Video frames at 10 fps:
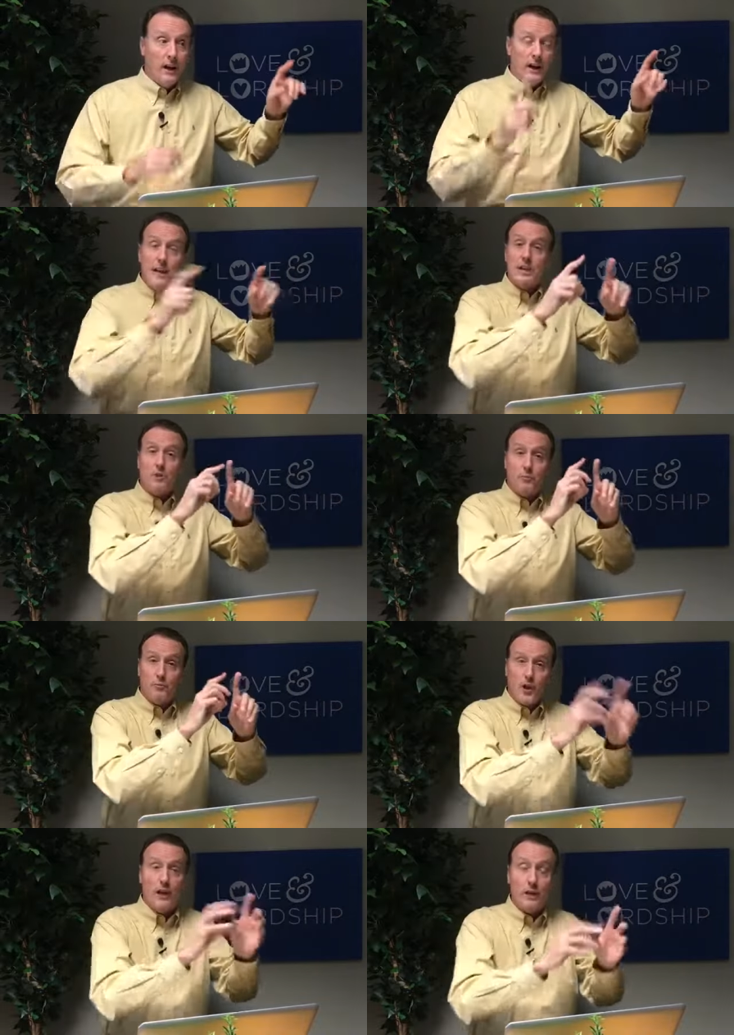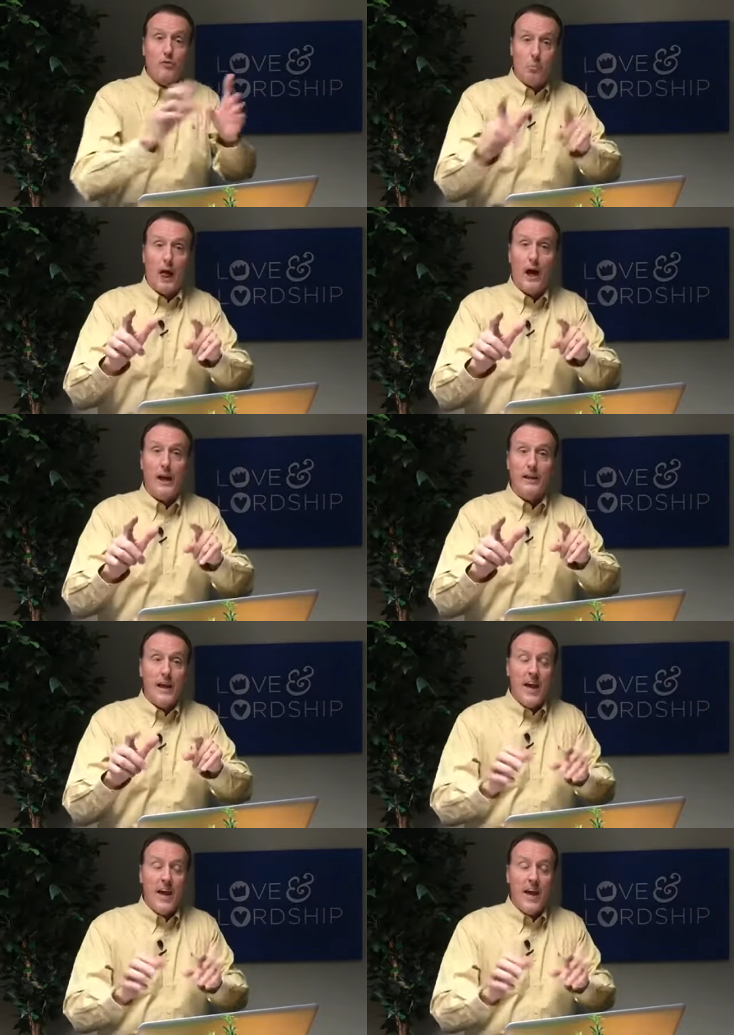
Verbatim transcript: he has shed his blood,